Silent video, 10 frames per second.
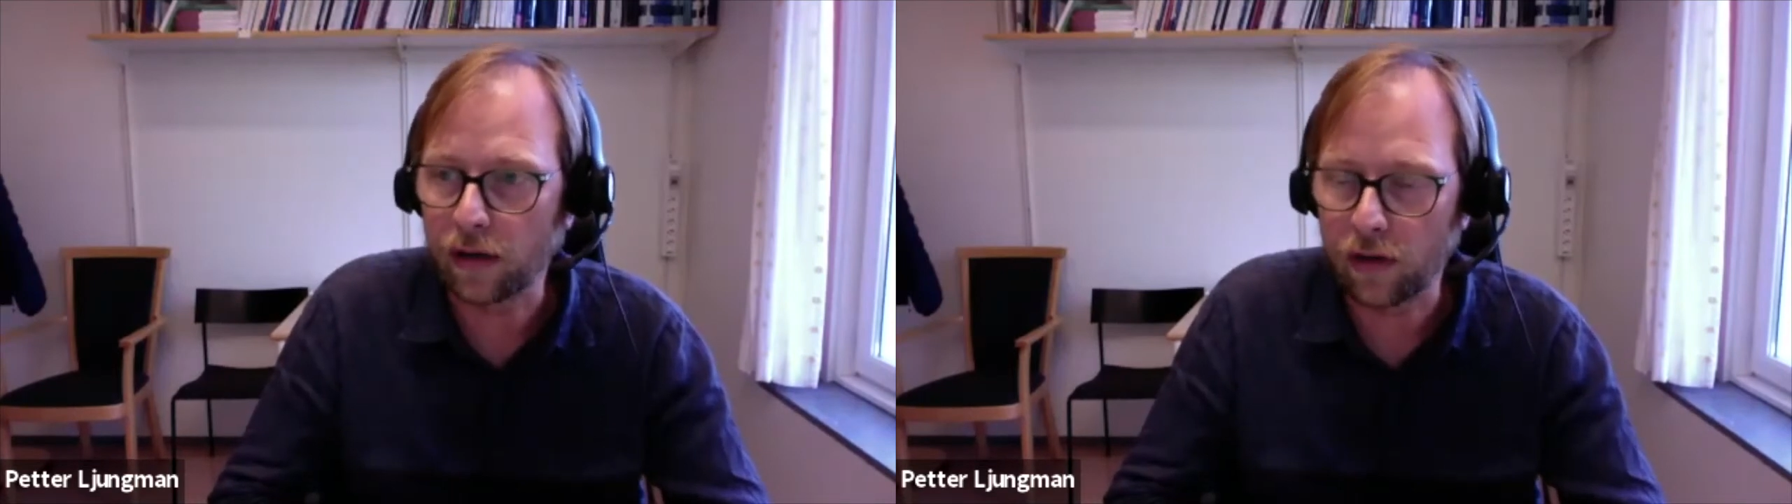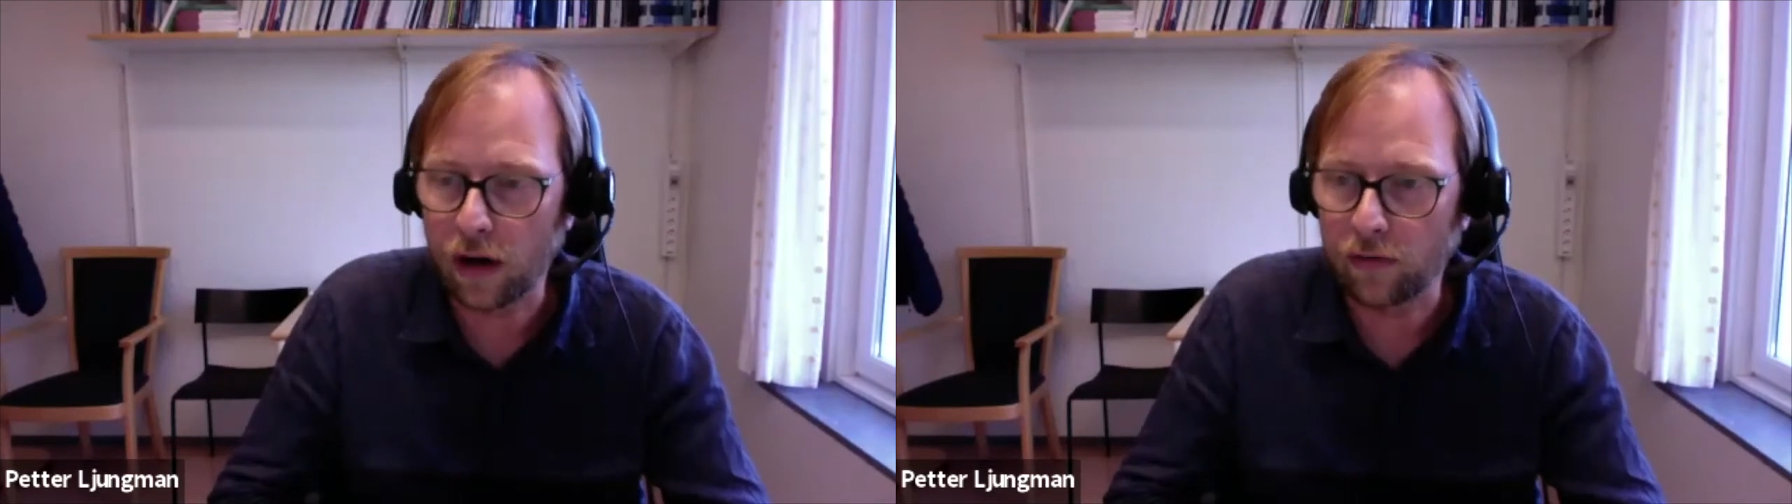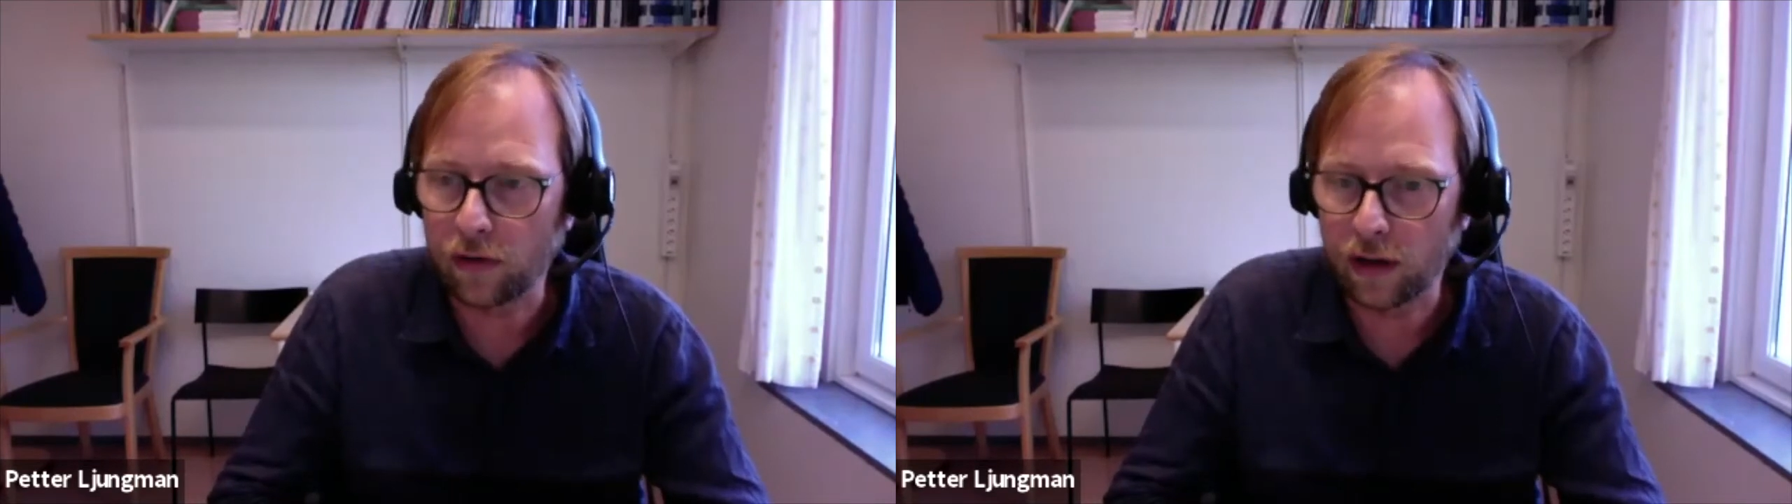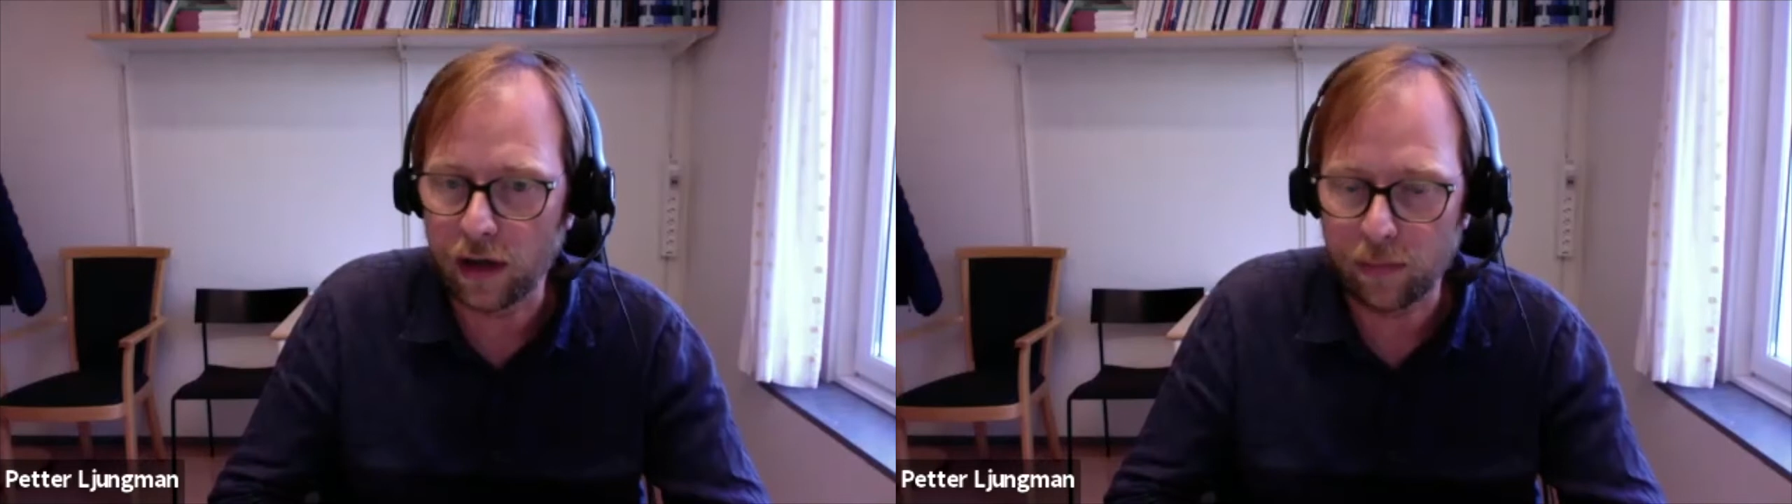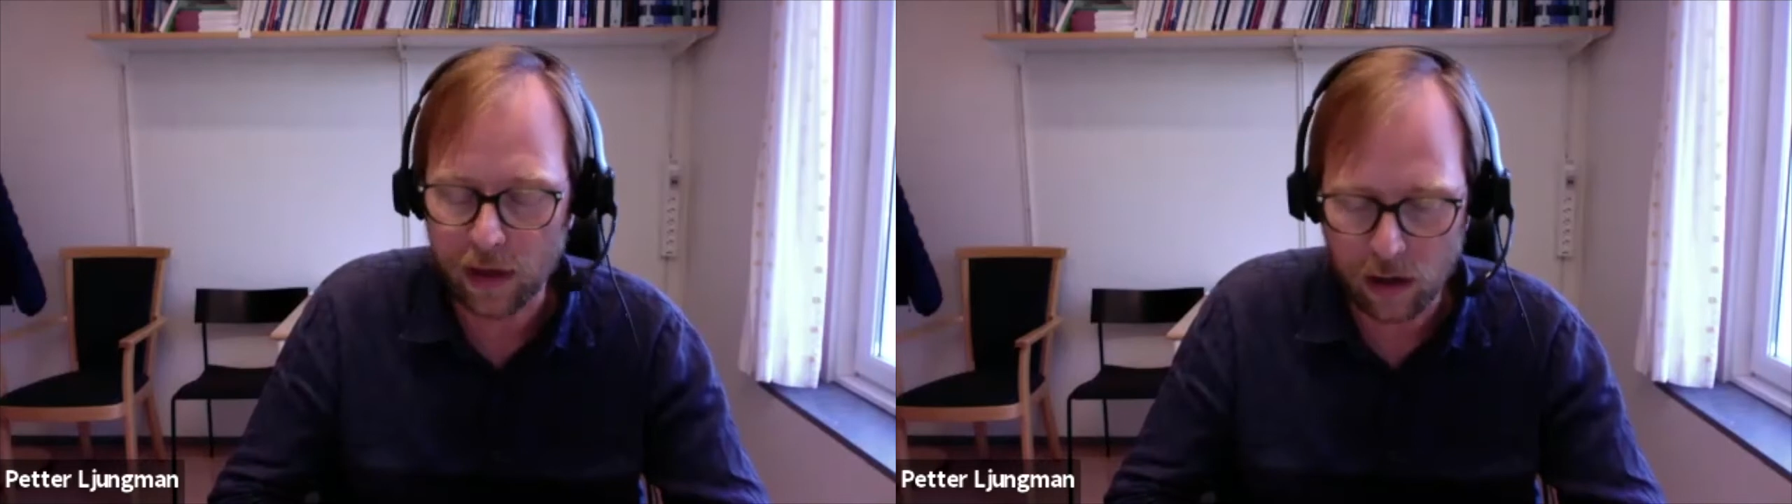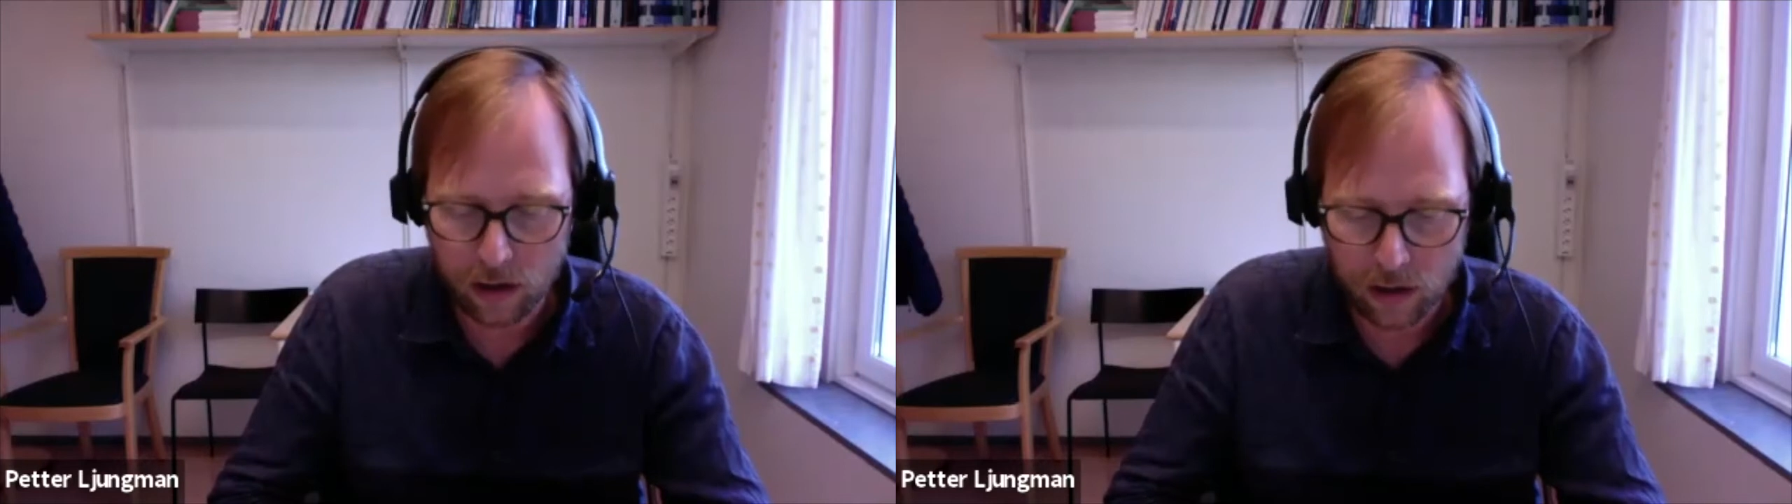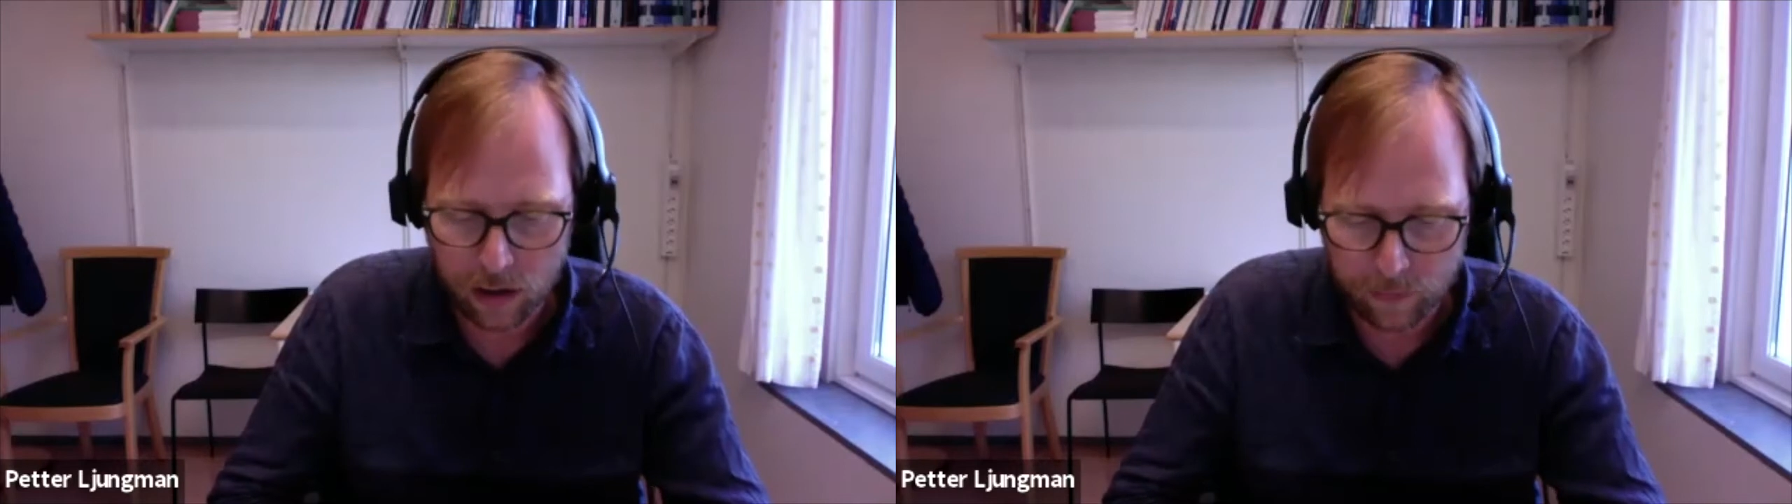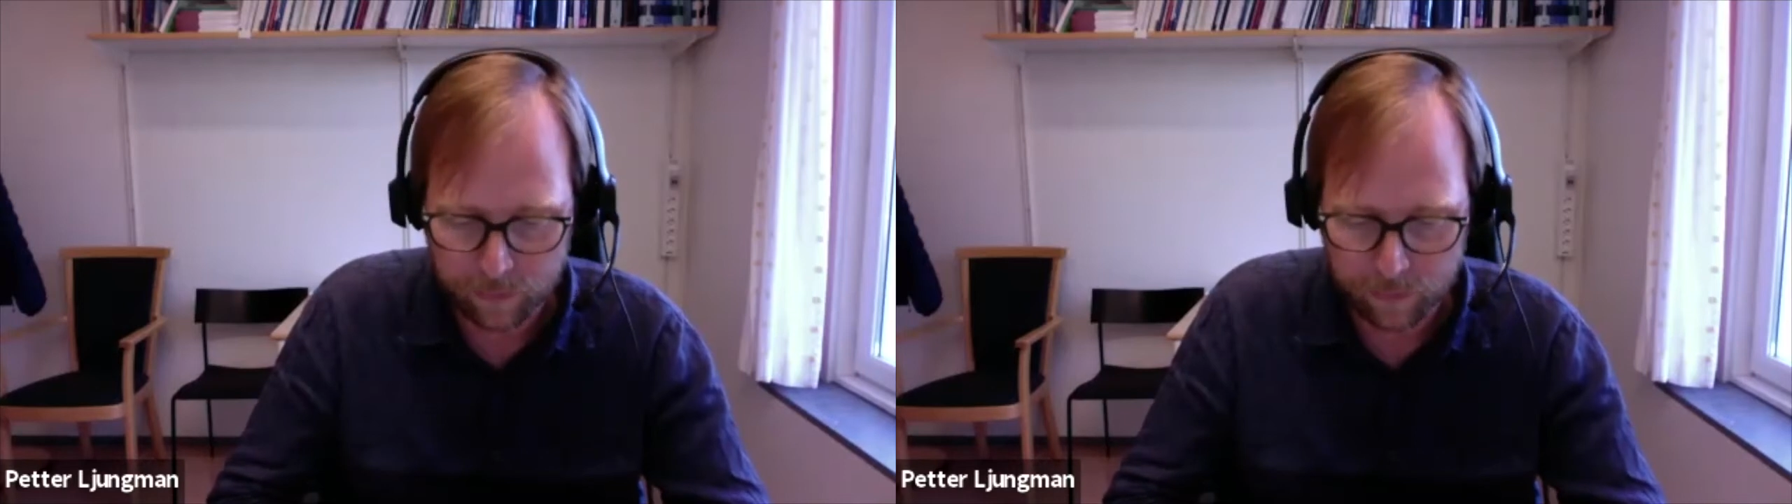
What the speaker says: of keeping our,